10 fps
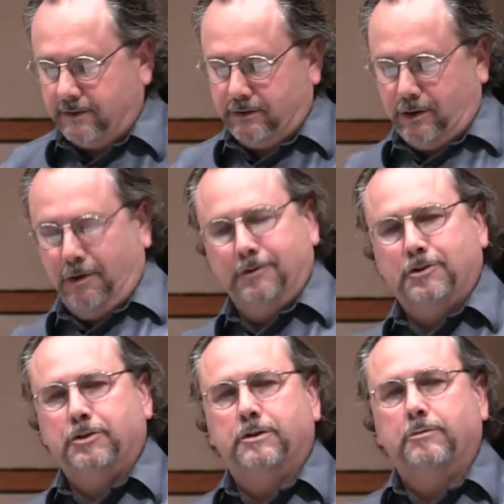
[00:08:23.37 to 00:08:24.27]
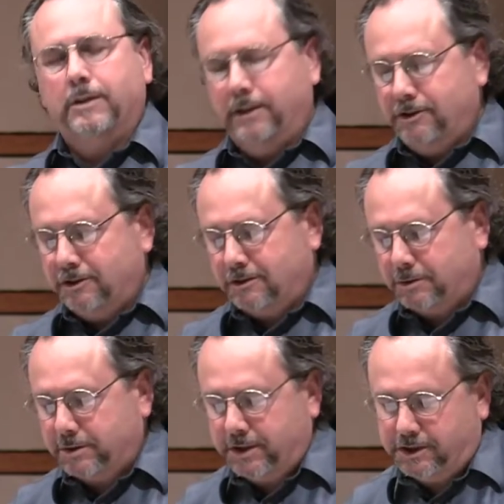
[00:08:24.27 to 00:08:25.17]
and culture and religious
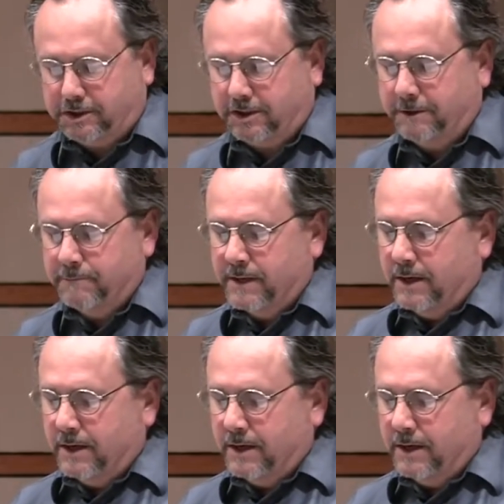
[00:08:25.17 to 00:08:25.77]
tradition